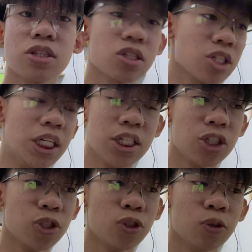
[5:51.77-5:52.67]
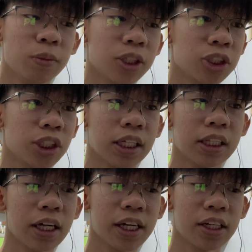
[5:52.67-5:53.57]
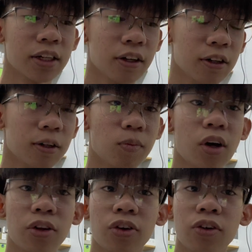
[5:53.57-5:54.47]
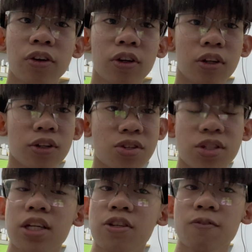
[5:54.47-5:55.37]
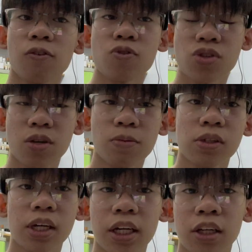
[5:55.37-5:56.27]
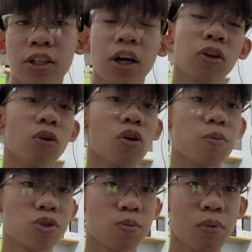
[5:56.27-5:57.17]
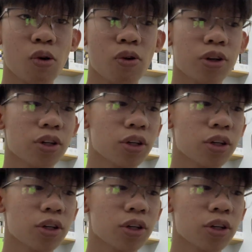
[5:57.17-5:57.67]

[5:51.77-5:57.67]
change too much unlike other scents for summer like Allure Homme Sport.